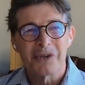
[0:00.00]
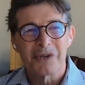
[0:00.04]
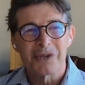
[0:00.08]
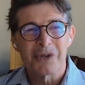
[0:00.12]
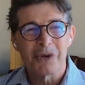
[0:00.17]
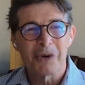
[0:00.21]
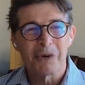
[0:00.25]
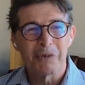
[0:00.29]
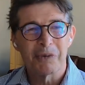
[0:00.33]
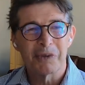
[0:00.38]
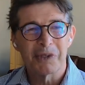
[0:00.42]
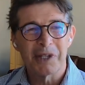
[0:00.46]

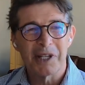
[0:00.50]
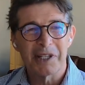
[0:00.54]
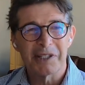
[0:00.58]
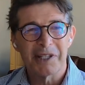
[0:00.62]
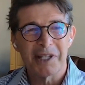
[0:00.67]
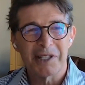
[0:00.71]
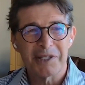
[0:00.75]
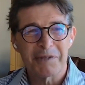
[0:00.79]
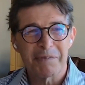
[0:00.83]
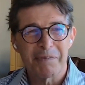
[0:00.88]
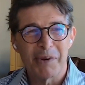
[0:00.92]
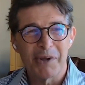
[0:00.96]
So
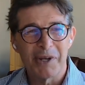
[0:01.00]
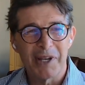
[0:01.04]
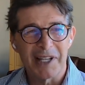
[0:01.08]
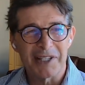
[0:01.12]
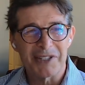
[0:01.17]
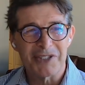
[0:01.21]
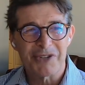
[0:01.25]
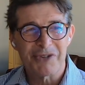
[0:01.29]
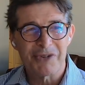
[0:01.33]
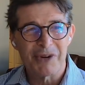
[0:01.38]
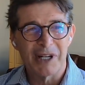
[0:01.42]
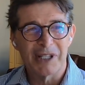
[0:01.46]
let's pull
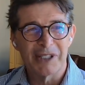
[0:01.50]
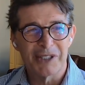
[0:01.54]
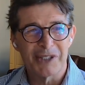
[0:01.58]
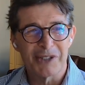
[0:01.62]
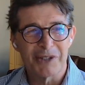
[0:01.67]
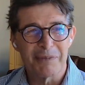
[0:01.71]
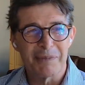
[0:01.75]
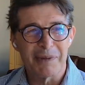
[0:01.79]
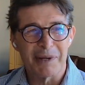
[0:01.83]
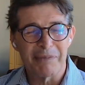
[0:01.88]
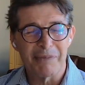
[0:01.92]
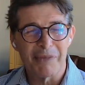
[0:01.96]
that string a
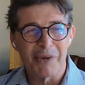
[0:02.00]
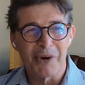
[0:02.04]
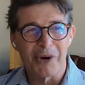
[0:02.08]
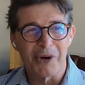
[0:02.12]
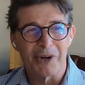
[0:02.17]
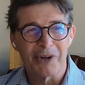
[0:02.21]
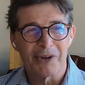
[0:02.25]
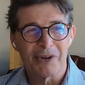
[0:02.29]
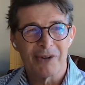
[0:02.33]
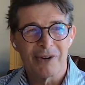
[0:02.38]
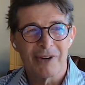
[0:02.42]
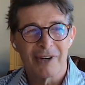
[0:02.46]
little bit
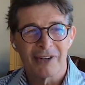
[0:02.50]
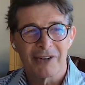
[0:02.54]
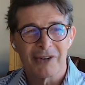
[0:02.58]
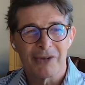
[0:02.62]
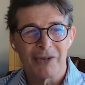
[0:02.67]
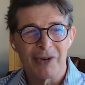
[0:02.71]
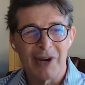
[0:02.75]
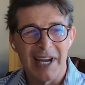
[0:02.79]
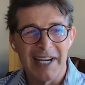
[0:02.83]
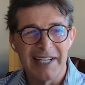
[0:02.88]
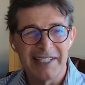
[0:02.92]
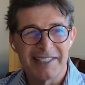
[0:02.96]
more.
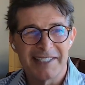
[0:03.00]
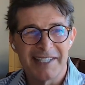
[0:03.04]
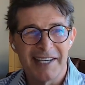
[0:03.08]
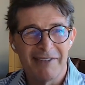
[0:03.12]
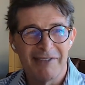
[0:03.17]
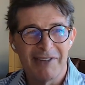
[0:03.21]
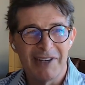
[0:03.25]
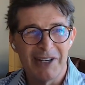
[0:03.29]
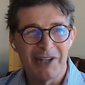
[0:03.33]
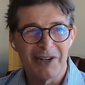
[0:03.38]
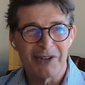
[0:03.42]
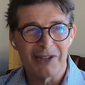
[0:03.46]

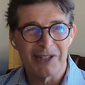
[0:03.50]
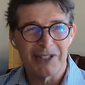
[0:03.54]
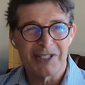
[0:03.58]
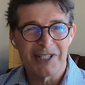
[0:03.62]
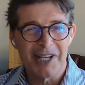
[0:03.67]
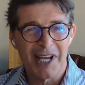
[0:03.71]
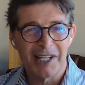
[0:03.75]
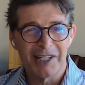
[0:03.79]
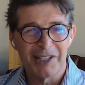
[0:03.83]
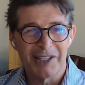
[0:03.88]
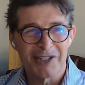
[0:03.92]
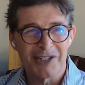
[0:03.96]
Creativity or
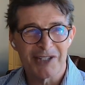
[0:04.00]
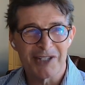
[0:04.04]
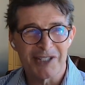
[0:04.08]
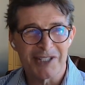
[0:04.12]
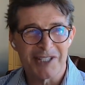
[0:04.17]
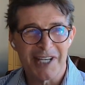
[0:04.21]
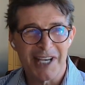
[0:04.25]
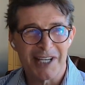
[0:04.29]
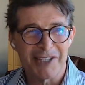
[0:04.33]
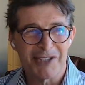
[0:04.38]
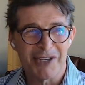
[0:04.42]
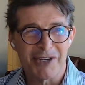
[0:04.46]

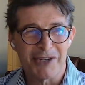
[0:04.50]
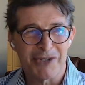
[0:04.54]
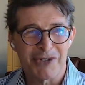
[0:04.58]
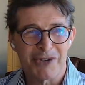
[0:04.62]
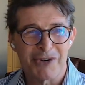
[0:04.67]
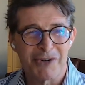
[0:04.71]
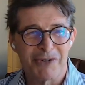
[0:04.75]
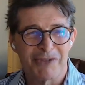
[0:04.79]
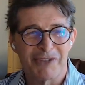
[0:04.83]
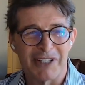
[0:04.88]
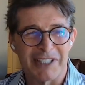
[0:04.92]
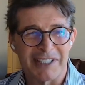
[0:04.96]
intelligence as a
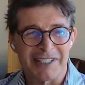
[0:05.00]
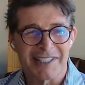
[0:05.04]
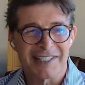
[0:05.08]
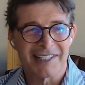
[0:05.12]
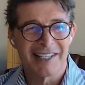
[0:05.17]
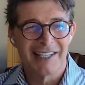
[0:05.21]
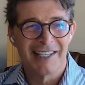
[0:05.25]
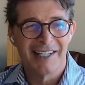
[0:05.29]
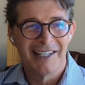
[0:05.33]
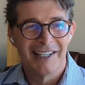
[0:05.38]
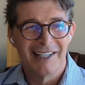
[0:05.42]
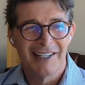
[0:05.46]
service.
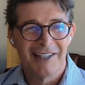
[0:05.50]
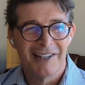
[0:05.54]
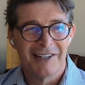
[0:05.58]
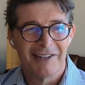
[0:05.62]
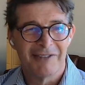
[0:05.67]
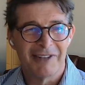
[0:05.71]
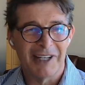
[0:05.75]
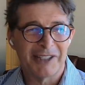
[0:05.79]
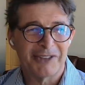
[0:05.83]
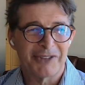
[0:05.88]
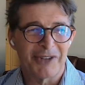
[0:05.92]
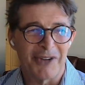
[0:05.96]

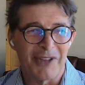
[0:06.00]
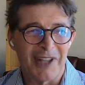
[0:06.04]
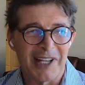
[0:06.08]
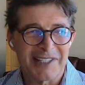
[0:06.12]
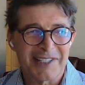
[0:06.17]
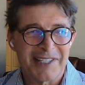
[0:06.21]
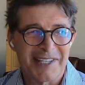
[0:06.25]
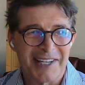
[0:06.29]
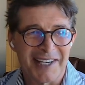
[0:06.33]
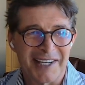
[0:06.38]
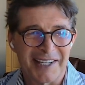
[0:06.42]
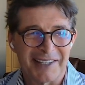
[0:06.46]
Victor,
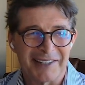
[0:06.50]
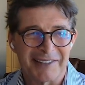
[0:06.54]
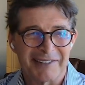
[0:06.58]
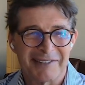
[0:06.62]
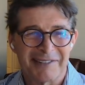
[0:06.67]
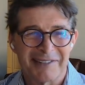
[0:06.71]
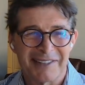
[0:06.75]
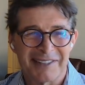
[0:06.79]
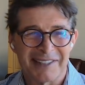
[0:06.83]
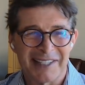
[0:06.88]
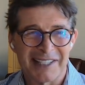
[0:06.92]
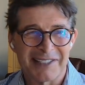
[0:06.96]
that's a
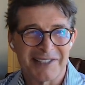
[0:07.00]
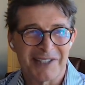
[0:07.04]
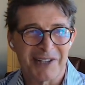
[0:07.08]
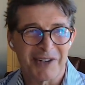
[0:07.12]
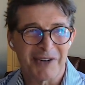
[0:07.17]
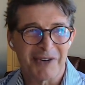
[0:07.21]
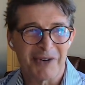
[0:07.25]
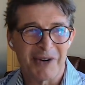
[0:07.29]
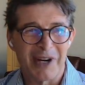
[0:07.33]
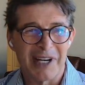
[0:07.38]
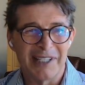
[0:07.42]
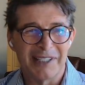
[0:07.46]

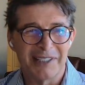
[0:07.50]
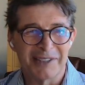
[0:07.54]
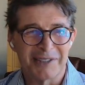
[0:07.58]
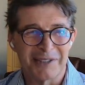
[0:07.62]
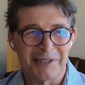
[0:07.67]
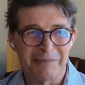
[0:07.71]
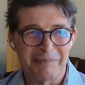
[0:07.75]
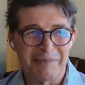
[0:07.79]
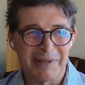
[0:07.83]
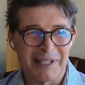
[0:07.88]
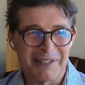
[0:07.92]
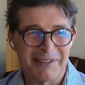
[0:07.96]
great
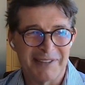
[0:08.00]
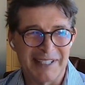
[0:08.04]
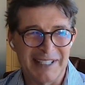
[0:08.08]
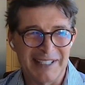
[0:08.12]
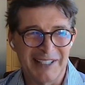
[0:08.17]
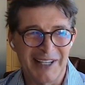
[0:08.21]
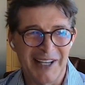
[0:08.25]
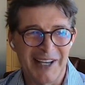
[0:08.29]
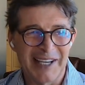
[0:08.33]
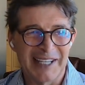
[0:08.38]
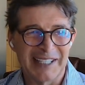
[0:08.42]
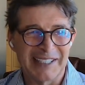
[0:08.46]
little pithy
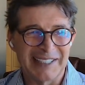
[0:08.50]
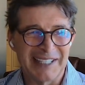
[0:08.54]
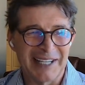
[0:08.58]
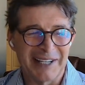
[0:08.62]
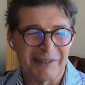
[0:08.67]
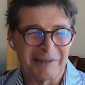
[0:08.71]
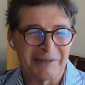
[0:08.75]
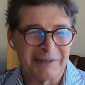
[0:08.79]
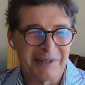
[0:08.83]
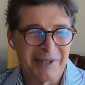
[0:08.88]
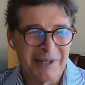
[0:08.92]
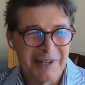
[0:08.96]
line.
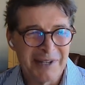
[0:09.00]
Now,